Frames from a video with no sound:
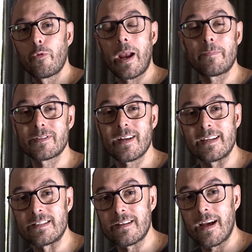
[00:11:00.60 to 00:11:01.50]

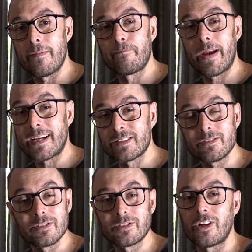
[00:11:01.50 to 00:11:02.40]
websites, um,
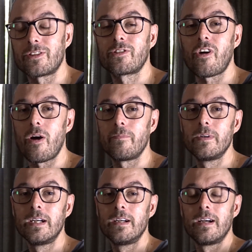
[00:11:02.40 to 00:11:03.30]
pexels dot com,
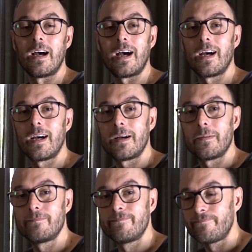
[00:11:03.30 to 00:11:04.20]

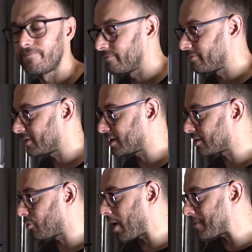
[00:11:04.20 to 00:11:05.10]
um,
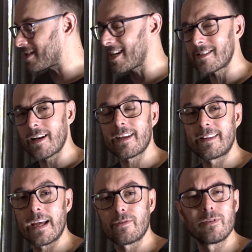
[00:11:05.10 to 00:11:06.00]
websites like
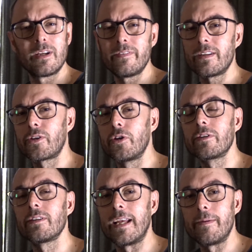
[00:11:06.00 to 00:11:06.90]
that, or even
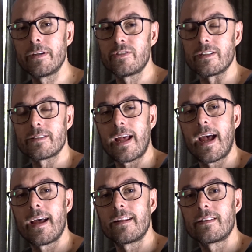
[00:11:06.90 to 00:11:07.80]
Google Images,
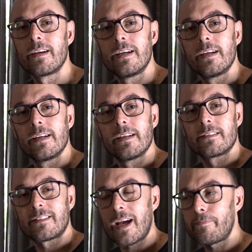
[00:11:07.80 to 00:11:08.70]
and
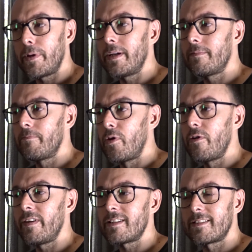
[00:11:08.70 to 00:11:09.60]
type in
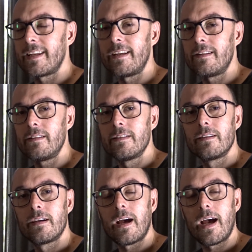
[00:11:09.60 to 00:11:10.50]
movie scene
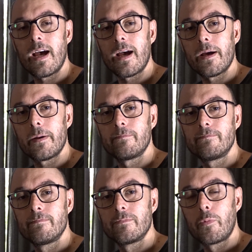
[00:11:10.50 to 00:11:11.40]
um,
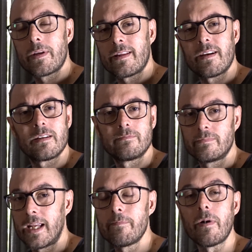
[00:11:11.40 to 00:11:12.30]
with a
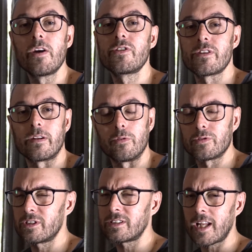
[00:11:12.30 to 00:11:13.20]
emotion,
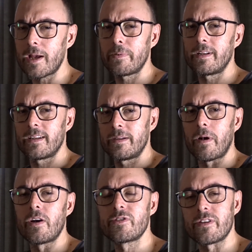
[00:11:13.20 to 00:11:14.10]
or just type in an
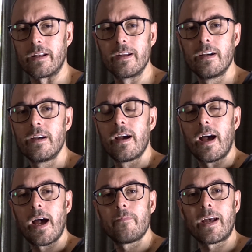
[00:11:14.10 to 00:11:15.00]
emotion,
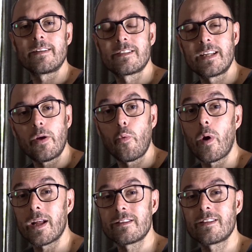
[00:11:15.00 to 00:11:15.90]
um, and see
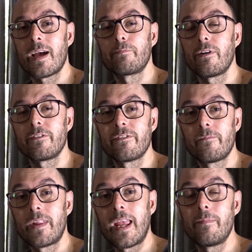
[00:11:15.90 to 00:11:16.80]
what type of
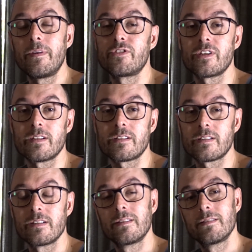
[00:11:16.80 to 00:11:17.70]

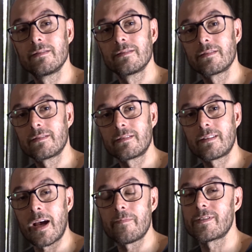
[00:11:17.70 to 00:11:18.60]
images
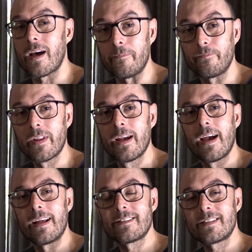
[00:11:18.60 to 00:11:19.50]
comes up,
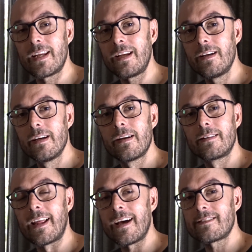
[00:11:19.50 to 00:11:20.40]
and see,
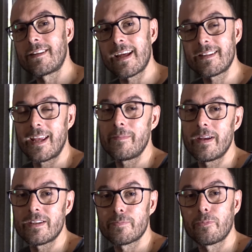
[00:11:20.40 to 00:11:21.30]
does that
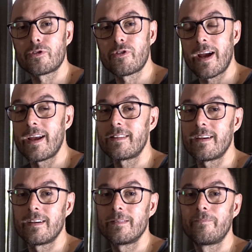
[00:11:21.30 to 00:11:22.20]
image portray
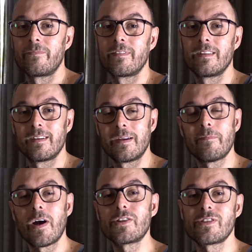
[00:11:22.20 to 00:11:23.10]
the
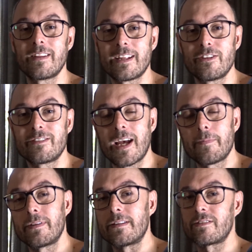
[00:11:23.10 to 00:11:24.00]
emotion that you
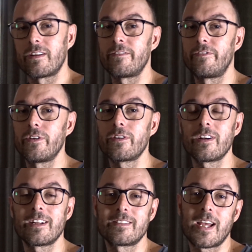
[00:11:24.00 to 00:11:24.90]
typed in? So if you're
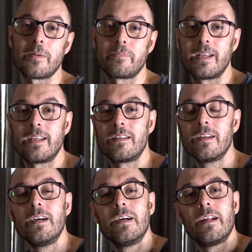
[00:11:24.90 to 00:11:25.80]
gonna type in
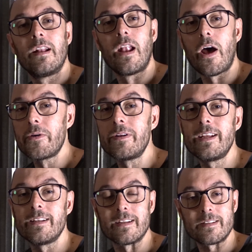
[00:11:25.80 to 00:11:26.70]

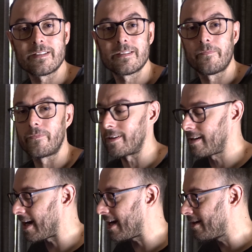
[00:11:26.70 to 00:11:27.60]
loneliness,
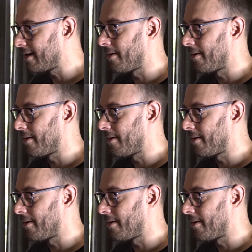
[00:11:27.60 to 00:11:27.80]
okay,